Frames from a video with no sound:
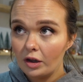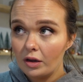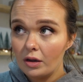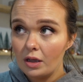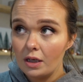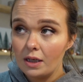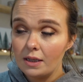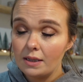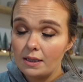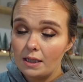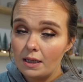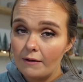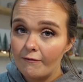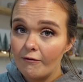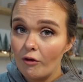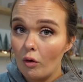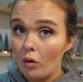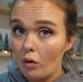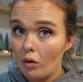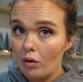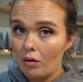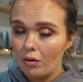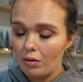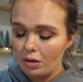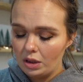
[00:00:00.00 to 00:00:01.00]

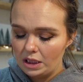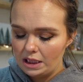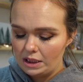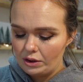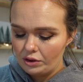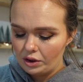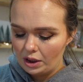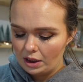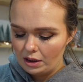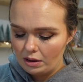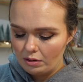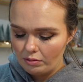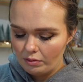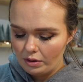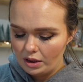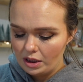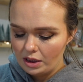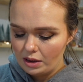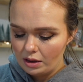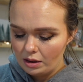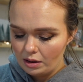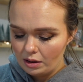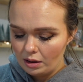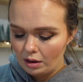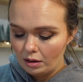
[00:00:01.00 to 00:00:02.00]
34 in January,
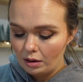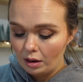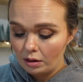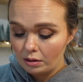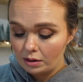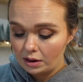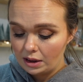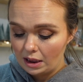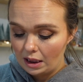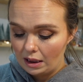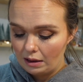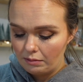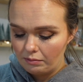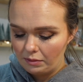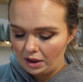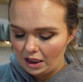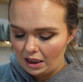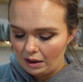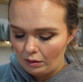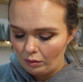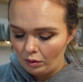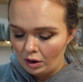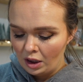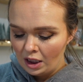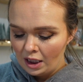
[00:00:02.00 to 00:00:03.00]
so it's a long time
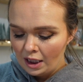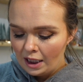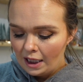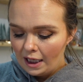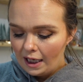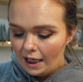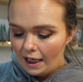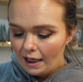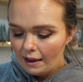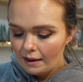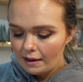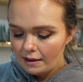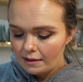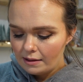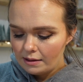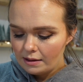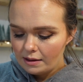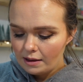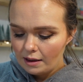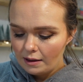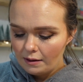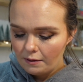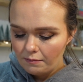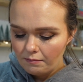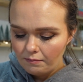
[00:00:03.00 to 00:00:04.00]
now.
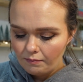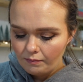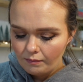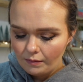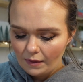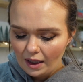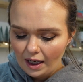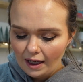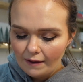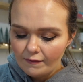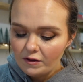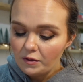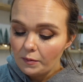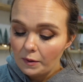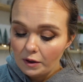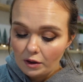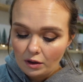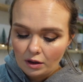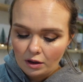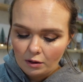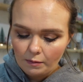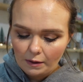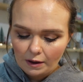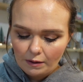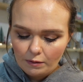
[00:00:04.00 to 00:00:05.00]
And I've
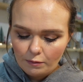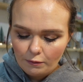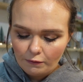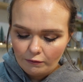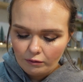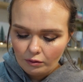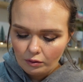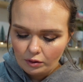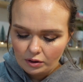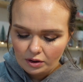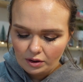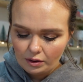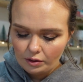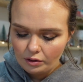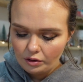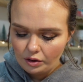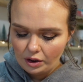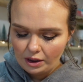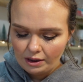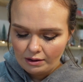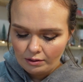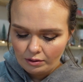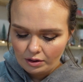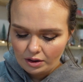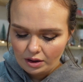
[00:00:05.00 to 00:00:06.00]
spoken about it before, so I'll
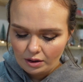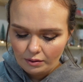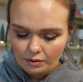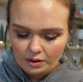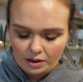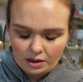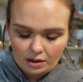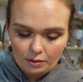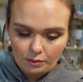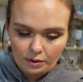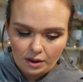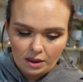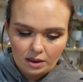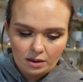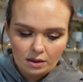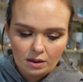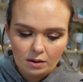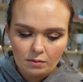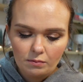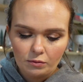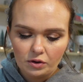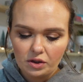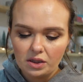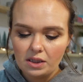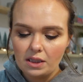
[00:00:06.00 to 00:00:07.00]
try not to go into it in
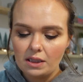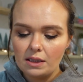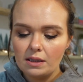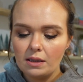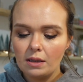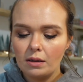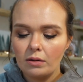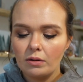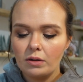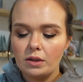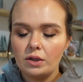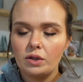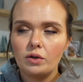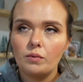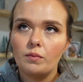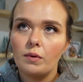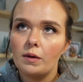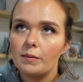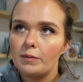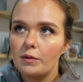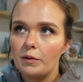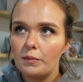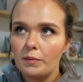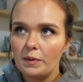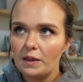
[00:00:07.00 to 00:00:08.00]
too much detail, because you'll
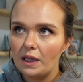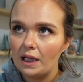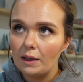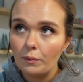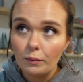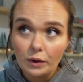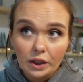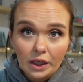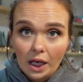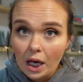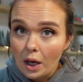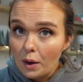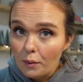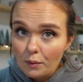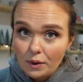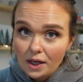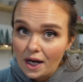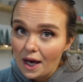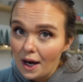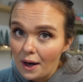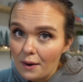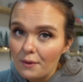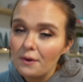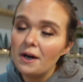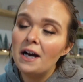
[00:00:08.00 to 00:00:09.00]
probably be like, we know.
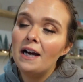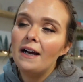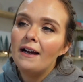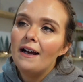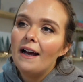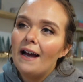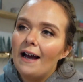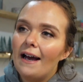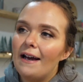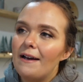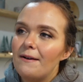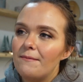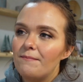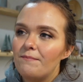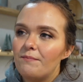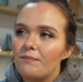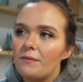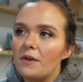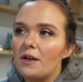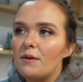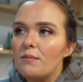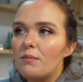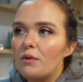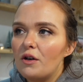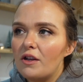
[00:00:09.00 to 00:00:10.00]

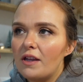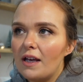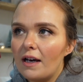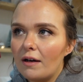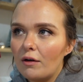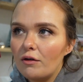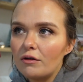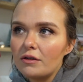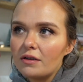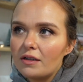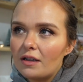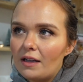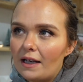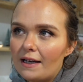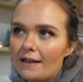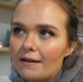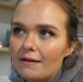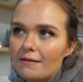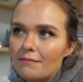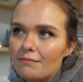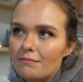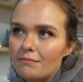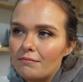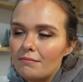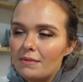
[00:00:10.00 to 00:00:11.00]
But they're called like
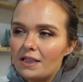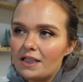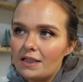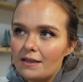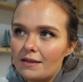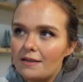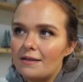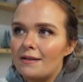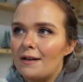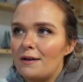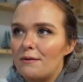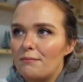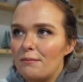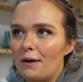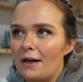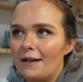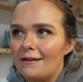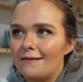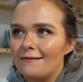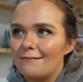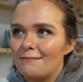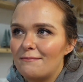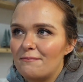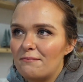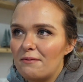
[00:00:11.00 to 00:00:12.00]
Mr.
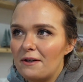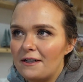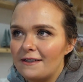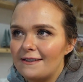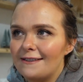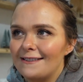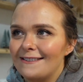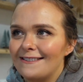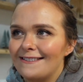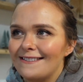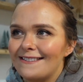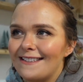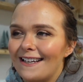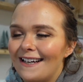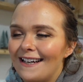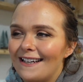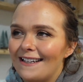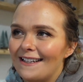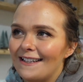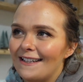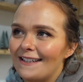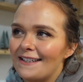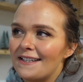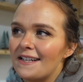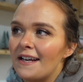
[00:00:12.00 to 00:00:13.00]
Snowman presents.
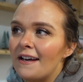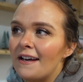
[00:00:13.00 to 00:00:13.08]
And